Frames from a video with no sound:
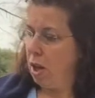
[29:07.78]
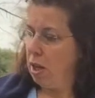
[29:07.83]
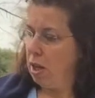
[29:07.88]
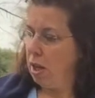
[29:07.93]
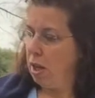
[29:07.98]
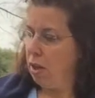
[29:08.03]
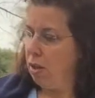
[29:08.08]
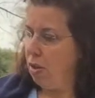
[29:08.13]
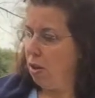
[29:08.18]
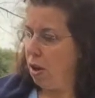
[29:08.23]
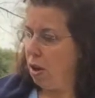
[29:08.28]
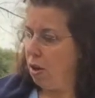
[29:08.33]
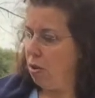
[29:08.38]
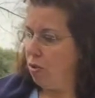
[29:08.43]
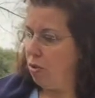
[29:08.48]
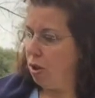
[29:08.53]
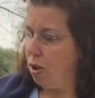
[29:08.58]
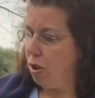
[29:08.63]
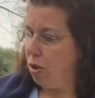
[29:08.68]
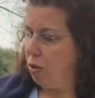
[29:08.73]
I think they're
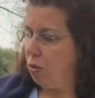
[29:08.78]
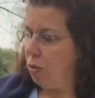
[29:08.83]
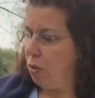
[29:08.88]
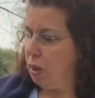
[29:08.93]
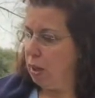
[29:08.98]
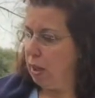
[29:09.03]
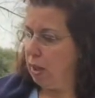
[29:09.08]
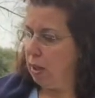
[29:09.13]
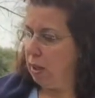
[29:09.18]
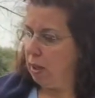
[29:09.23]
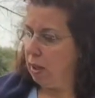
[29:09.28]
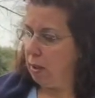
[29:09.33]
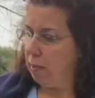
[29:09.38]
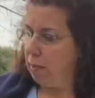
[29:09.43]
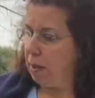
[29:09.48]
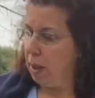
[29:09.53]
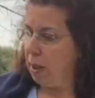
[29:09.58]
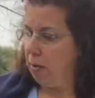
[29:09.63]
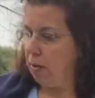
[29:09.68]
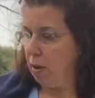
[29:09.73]
120
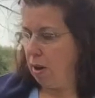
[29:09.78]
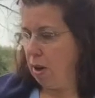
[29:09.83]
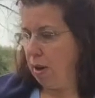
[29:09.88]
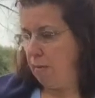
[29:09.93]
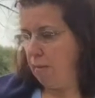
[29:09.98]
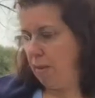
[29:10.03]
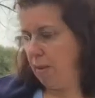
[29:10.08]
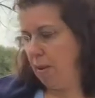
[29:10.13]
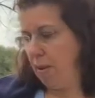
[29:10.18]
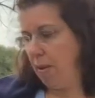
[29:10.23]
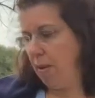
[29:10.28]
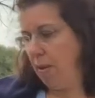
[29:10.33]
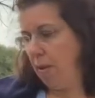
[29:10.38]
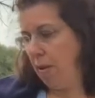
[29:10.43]
something grams